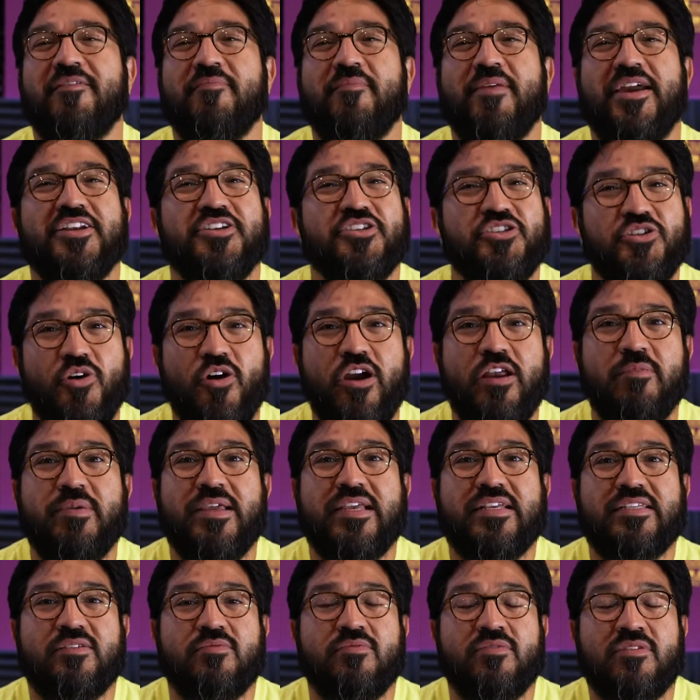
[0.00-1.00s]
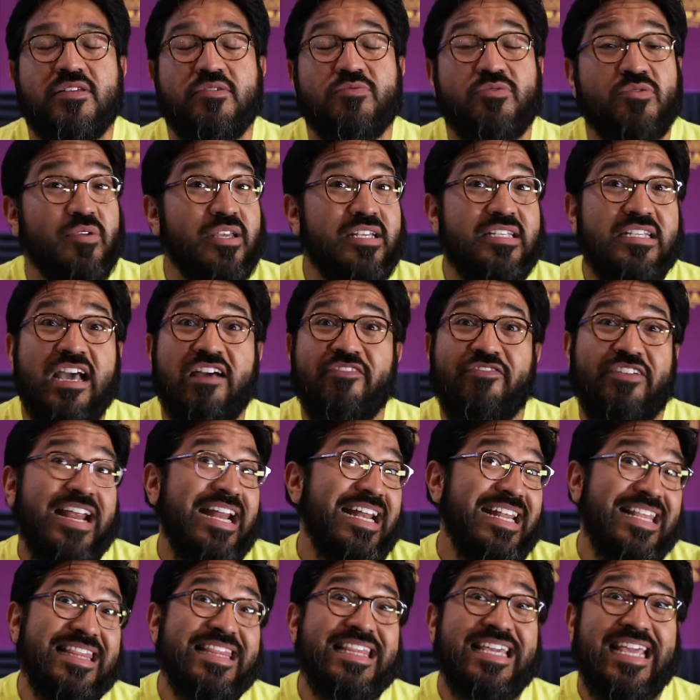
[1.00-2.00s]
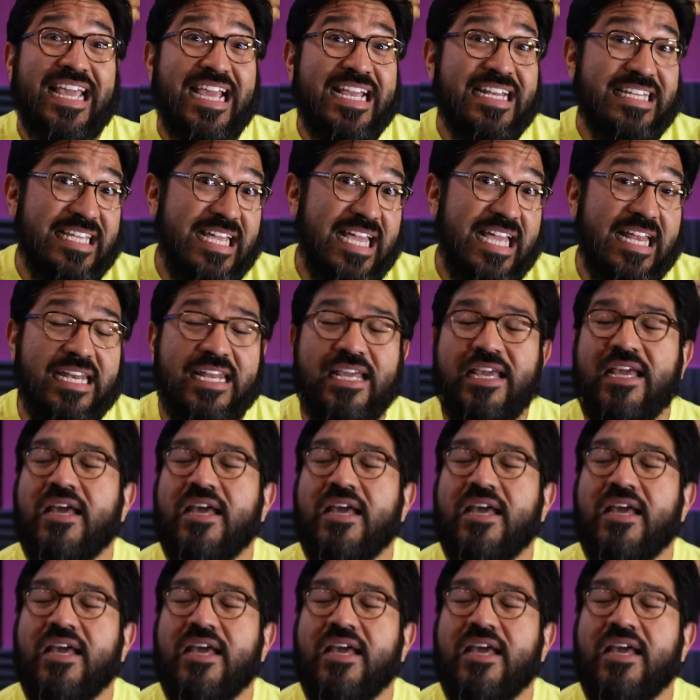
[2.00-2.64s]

and joyed because it was really tough and I didn't think I did.